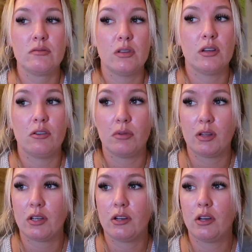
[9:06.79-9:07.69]
They did
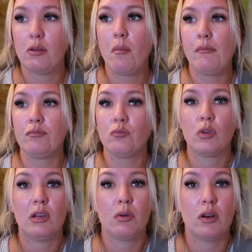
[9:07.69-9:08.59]
really good.
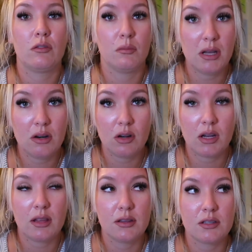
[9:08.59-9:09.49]
We went over meter
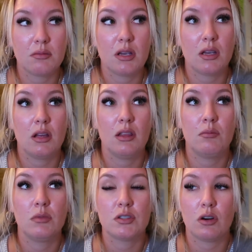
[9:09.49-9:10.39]
again this week, and
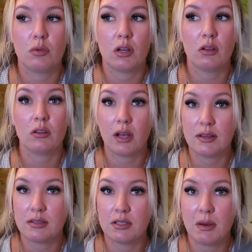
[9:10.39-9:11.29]
then we started working on the
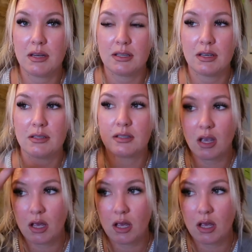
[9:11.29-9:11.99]
lines and spaces.